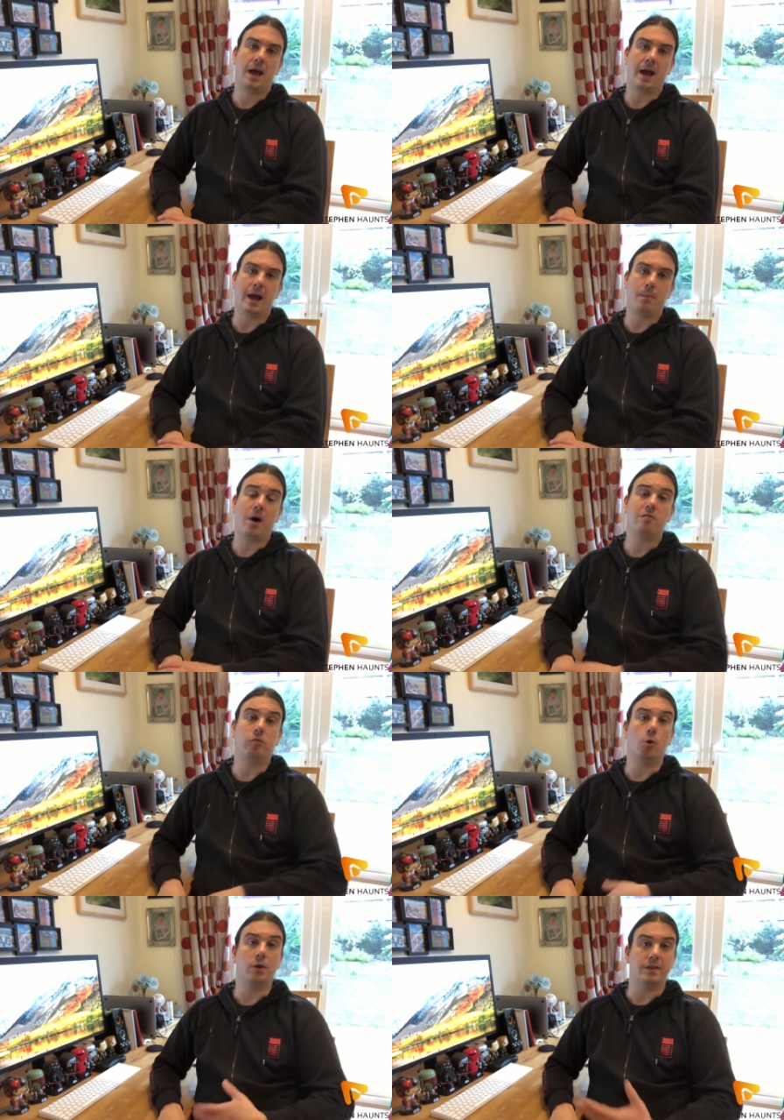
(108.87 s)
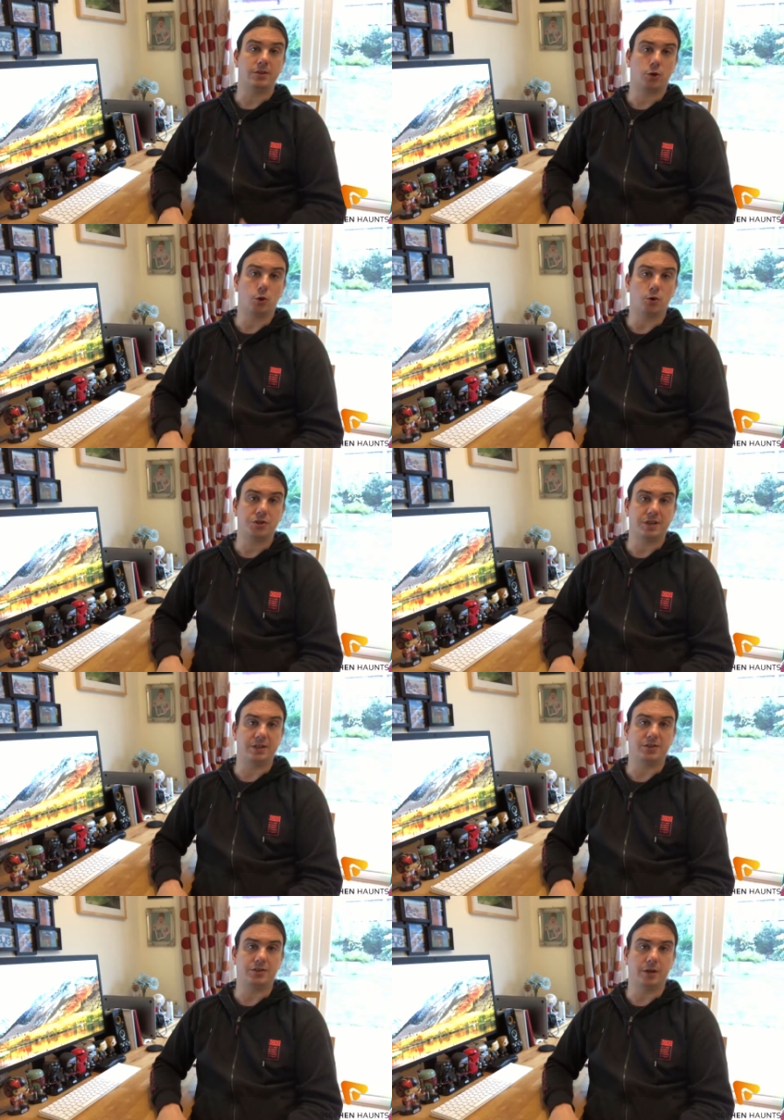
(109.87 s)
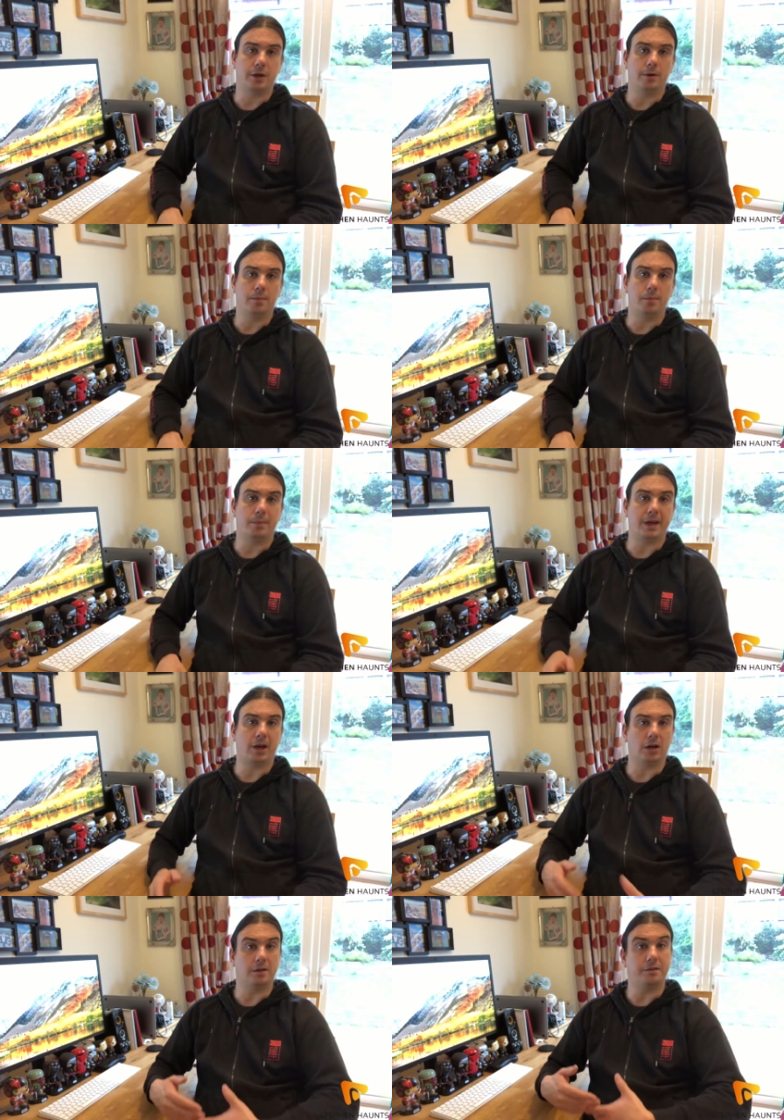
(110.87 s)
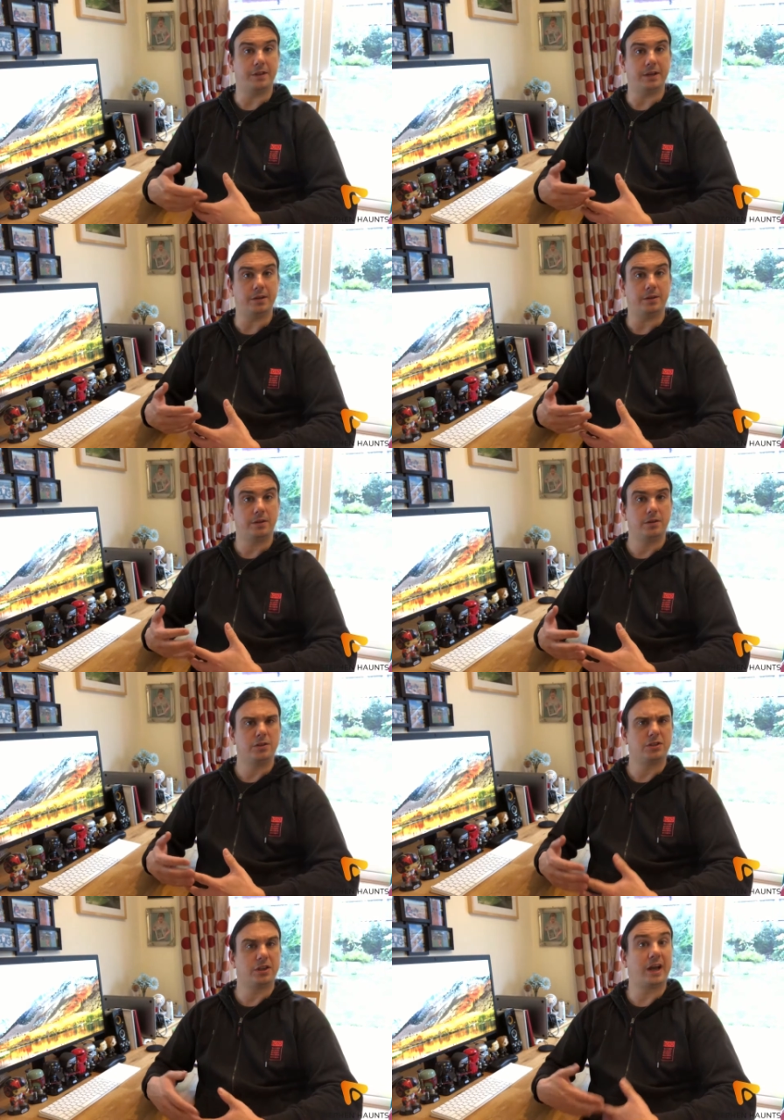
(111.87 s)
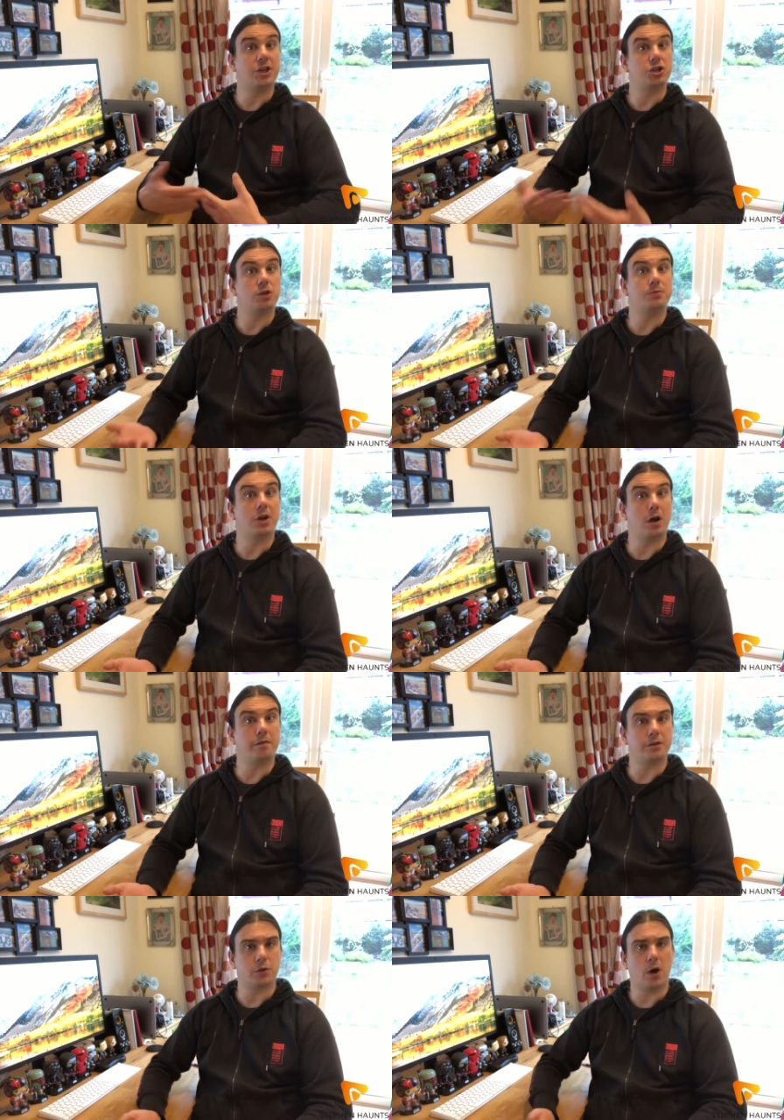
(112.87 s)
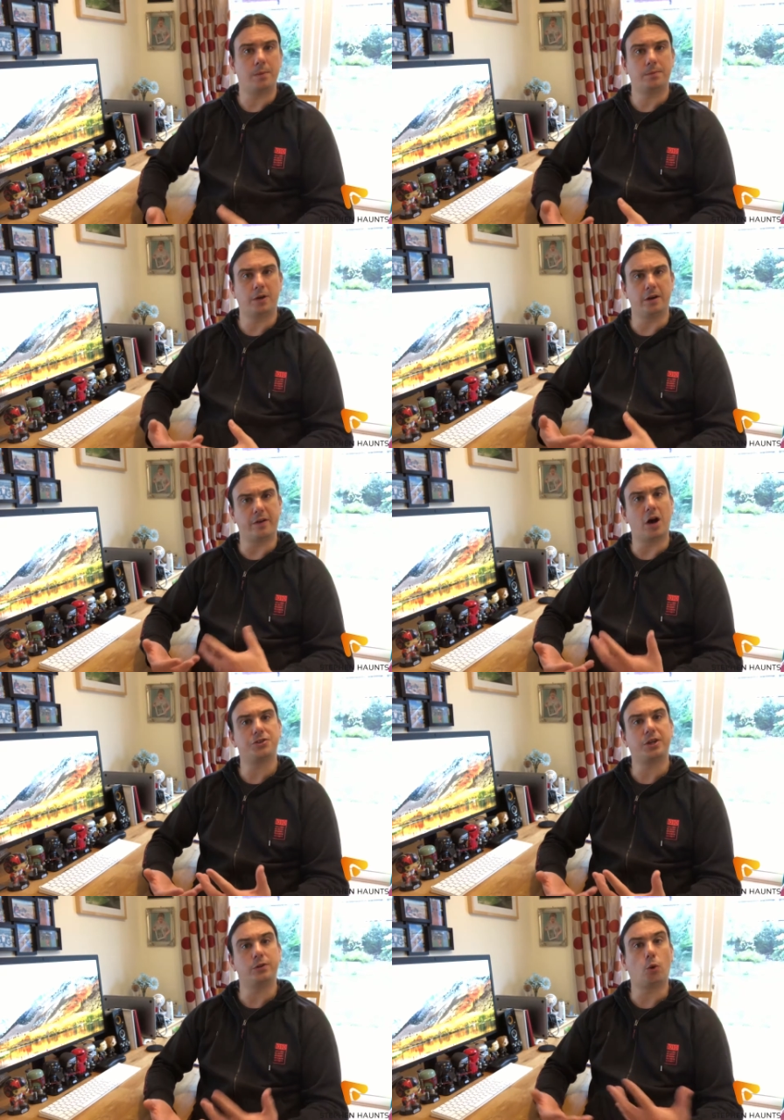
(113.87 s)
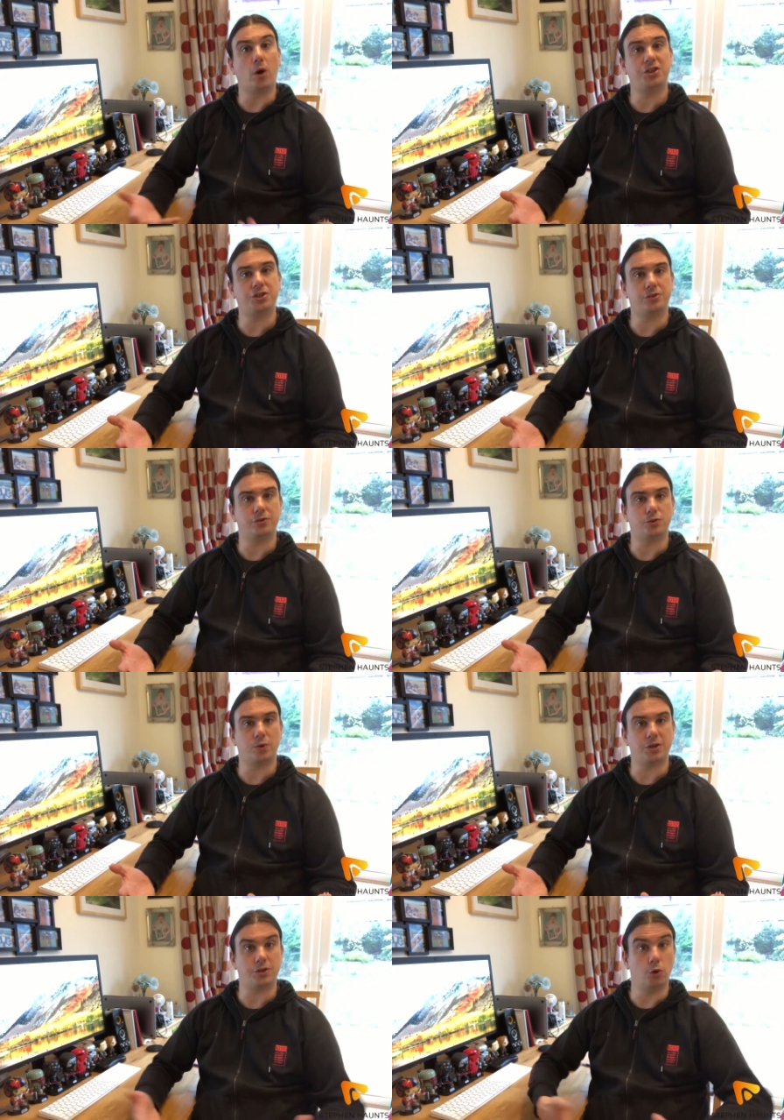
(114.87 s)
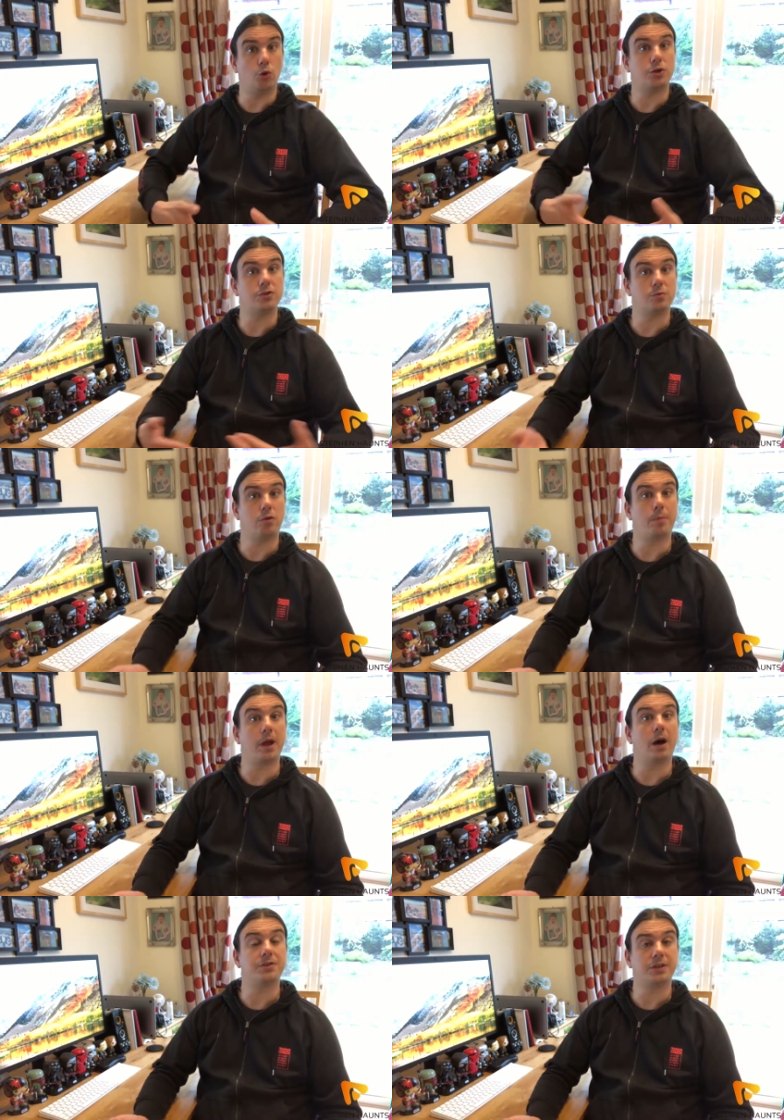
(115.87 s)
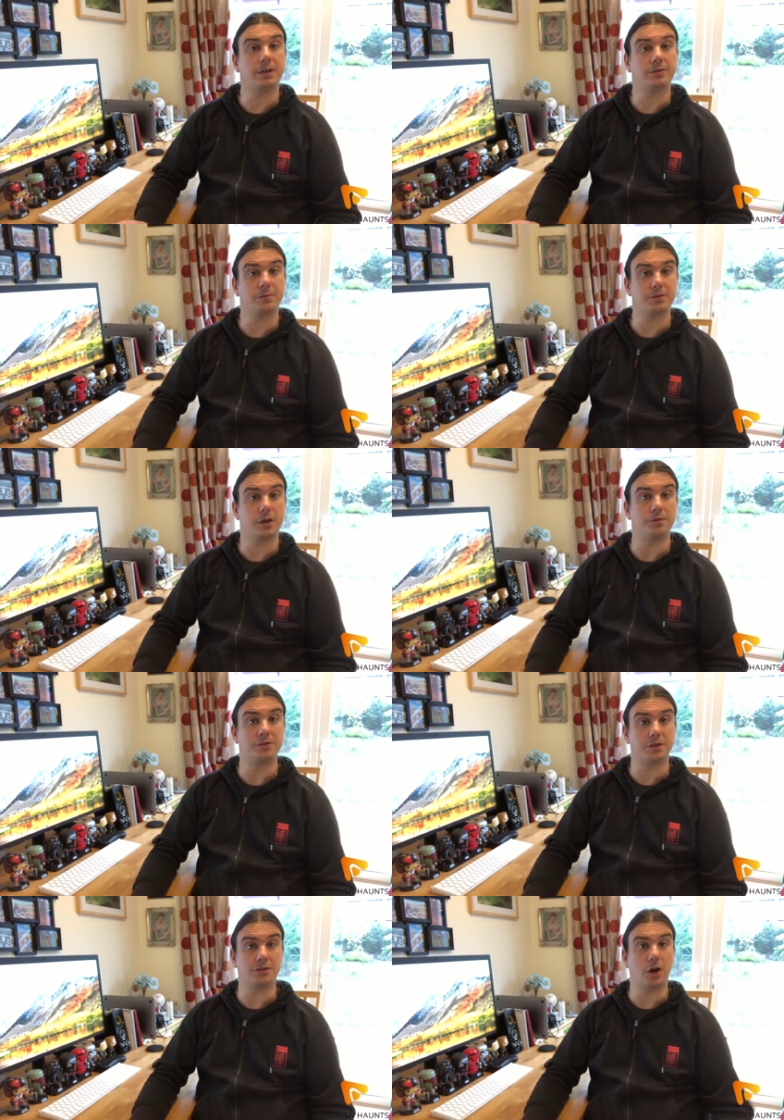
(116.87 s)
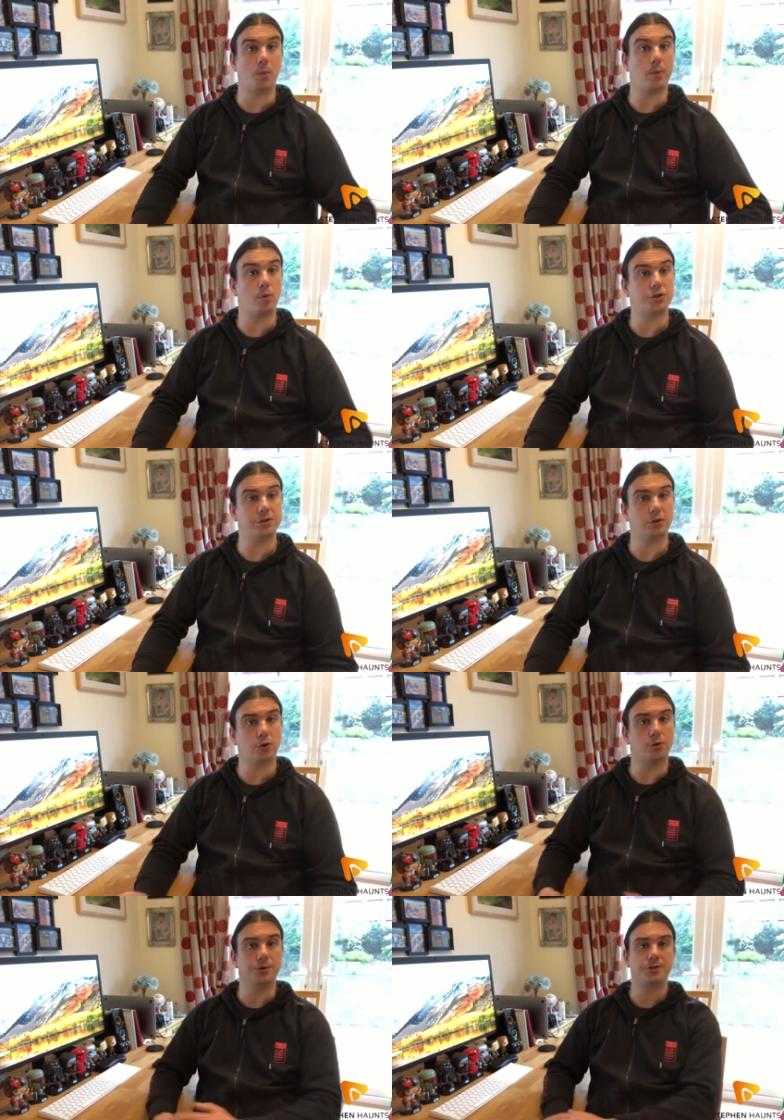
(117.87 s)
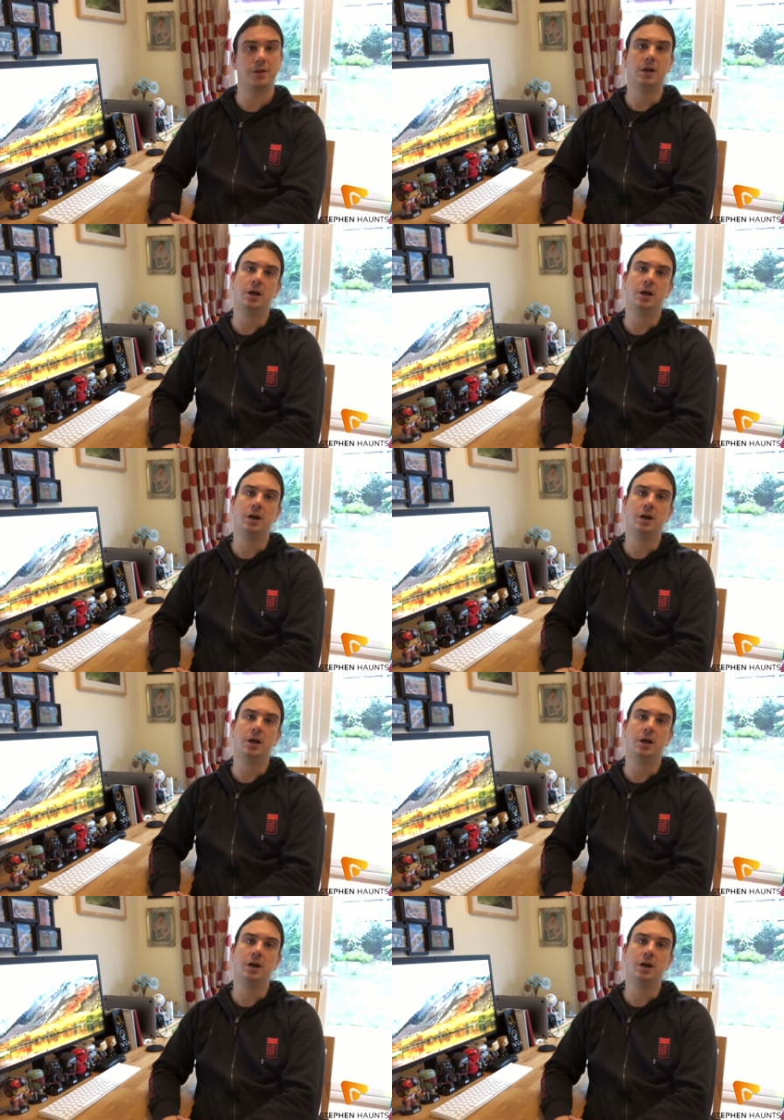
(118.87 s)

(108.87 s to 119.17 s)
And my role in this course is to be kind of the casual observer, so I'm kind of asking the questions which the audience are probably asking themselves at the time when watching the course.